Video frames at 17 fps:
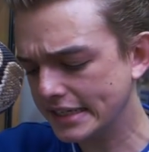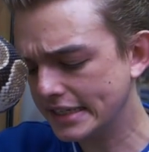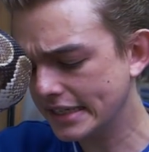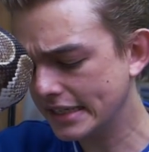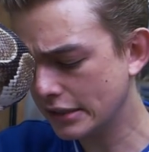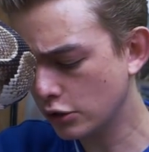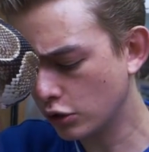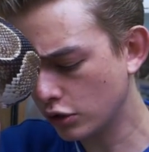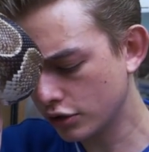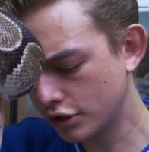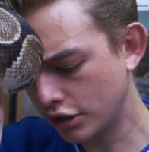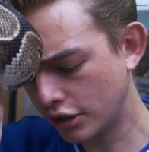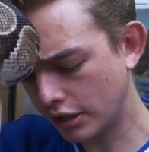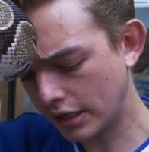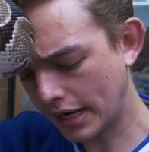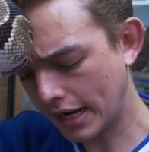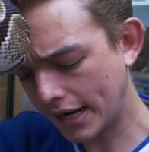she's
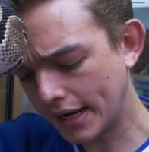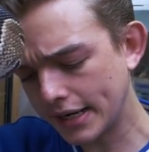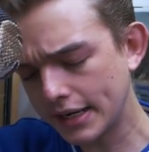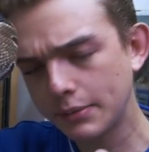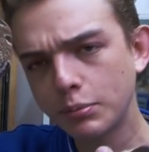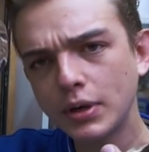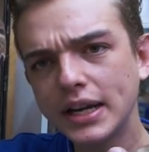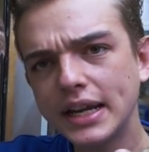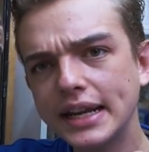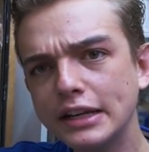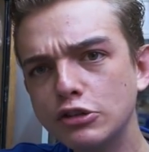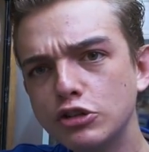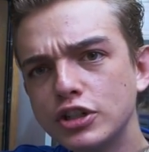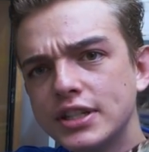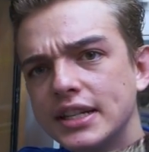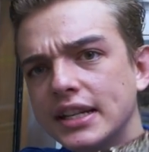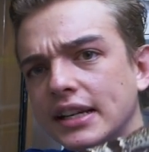also had a pretty
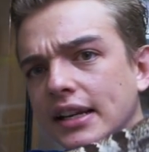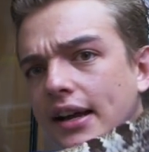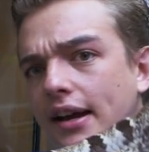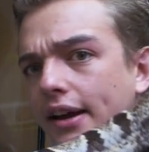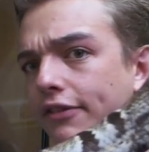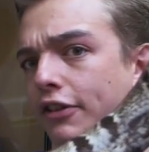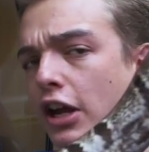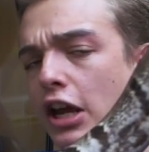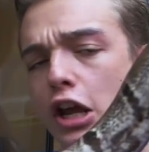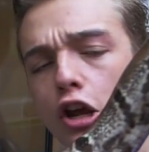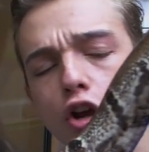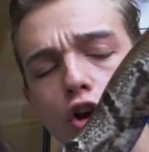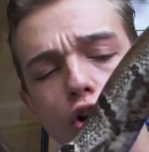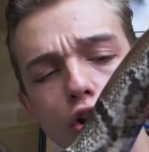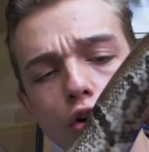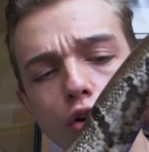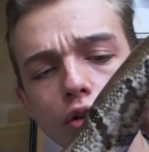interesting life.
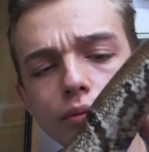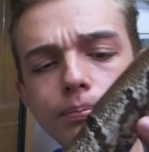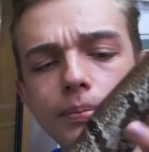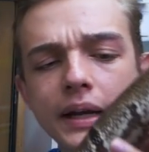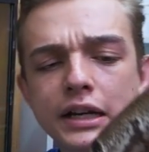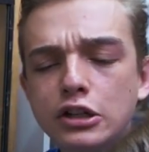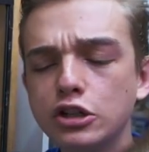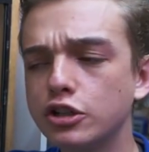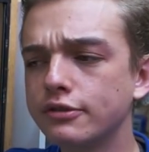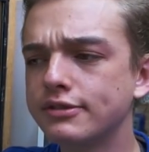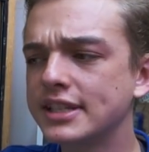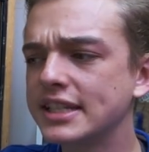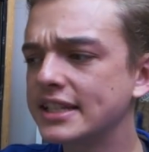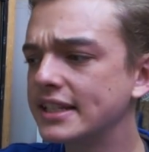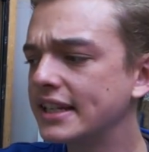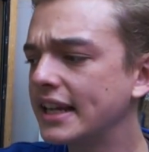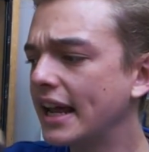Got a whole bunch of
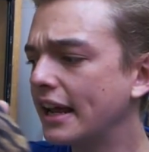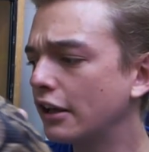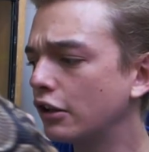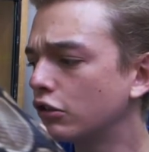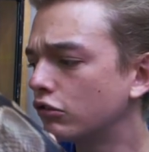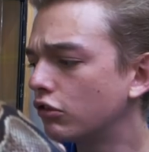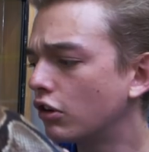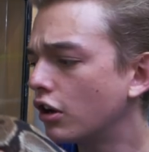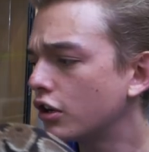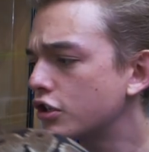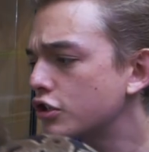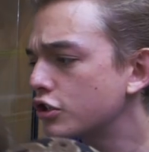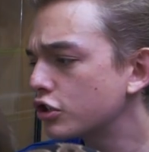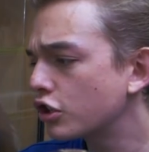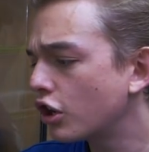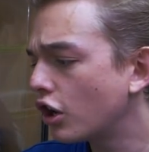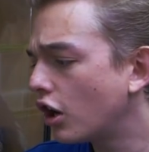scale rot
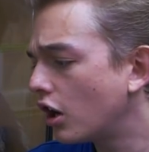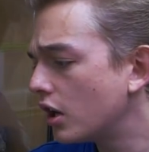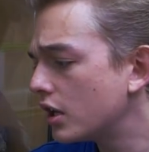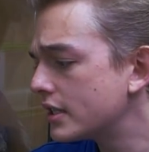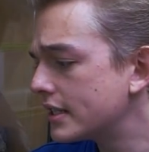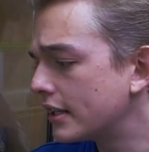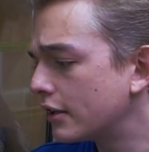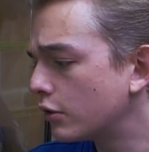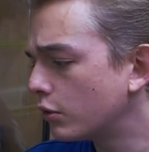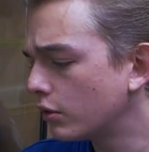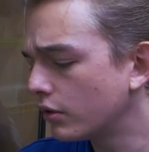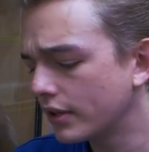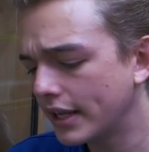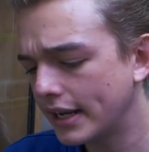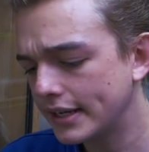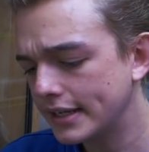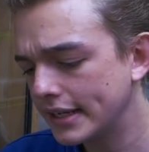scars and all
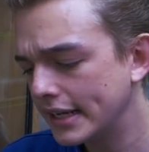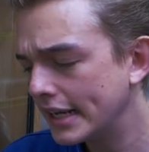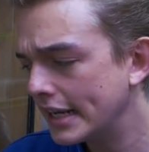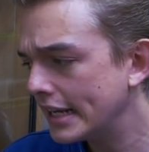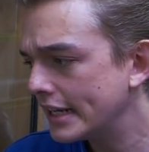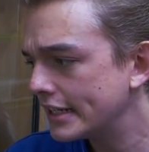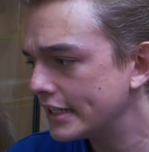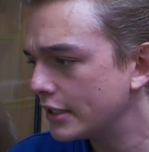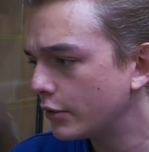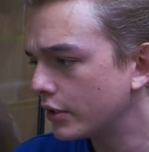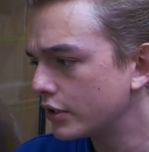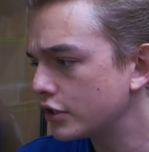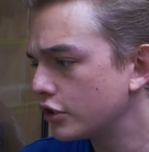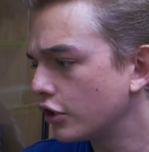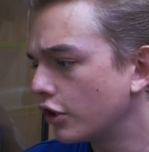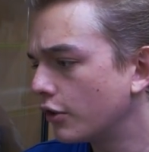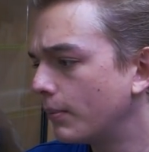that. She
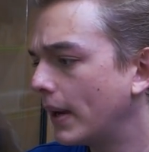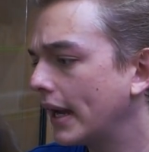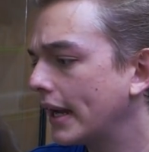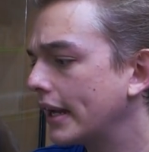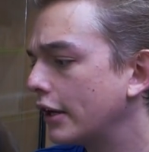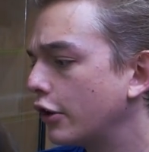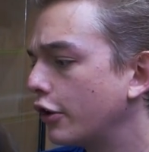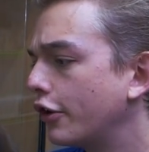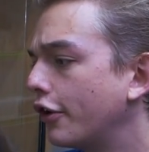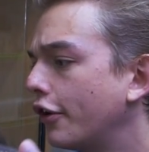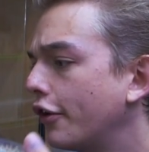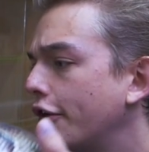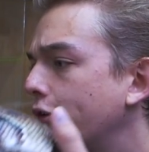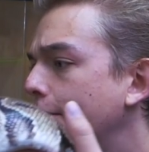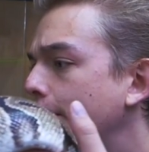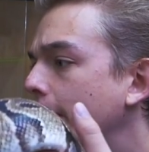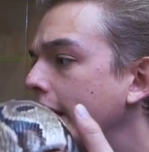wants to go back in her
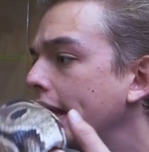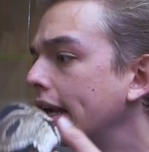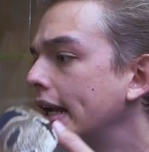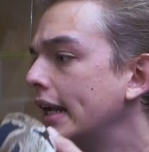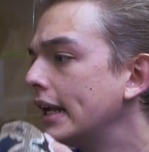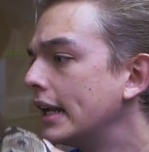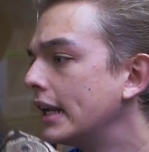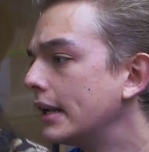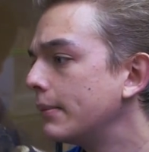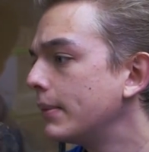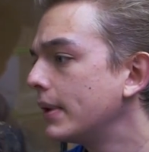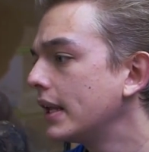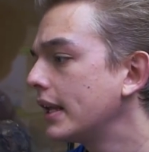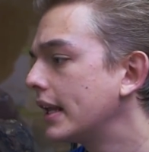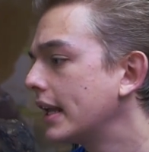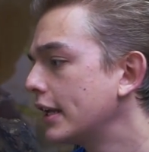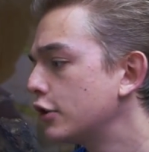home. Let
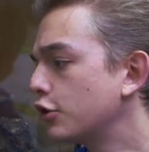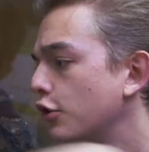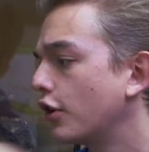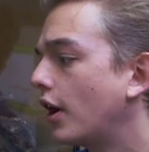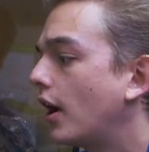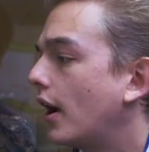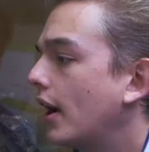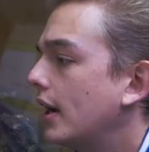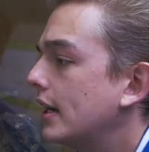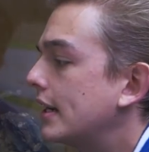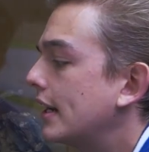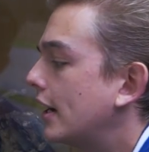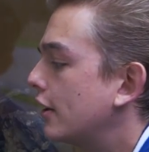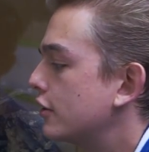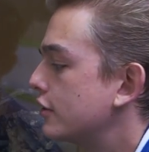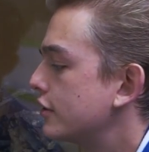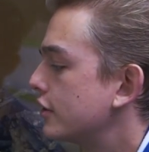me get her hide
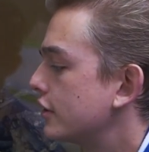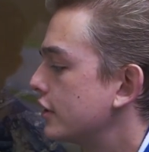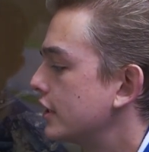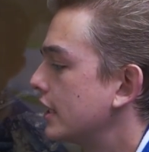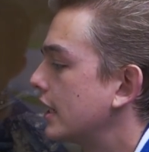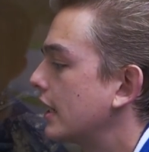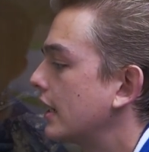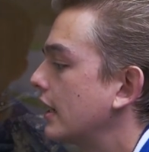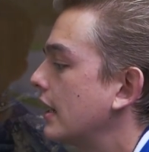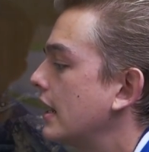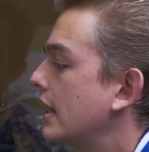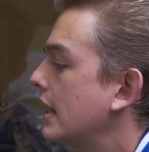down so she can